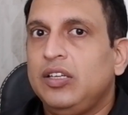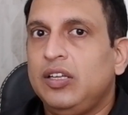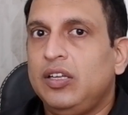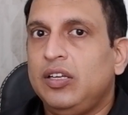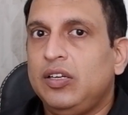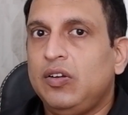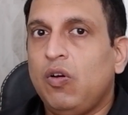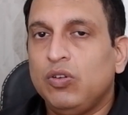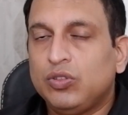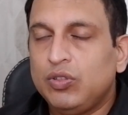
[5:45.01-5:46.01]

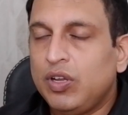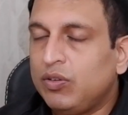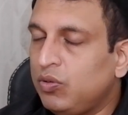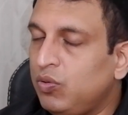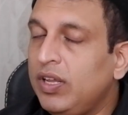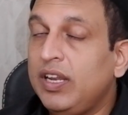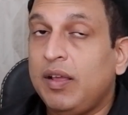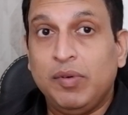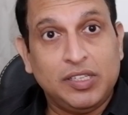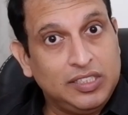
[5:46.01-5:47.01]
also you have to do an
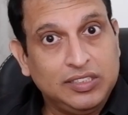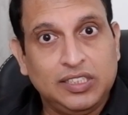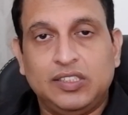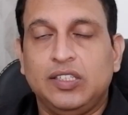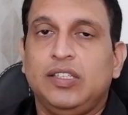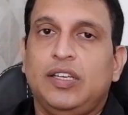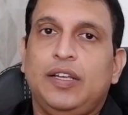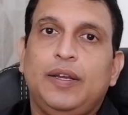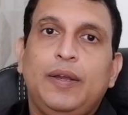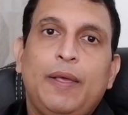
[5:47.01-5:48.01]
emergency
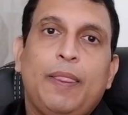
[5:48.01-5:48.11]
surgery.